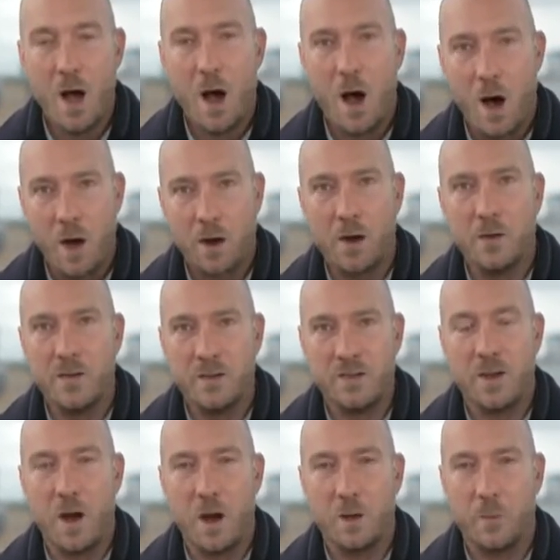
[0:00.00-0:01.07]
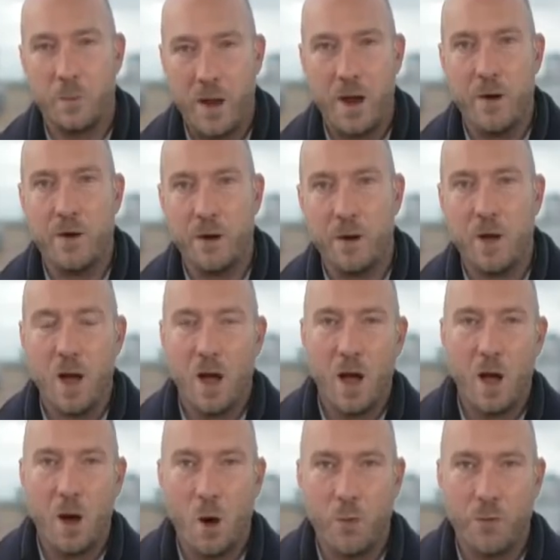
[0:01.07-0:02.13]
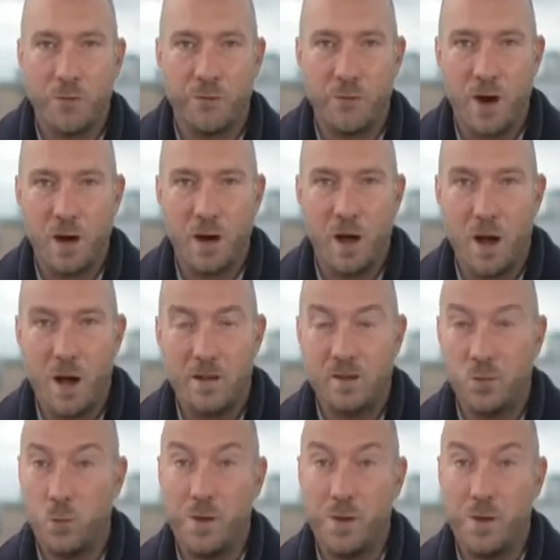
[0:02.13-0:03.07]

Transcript: are going to start appearing on the front lines.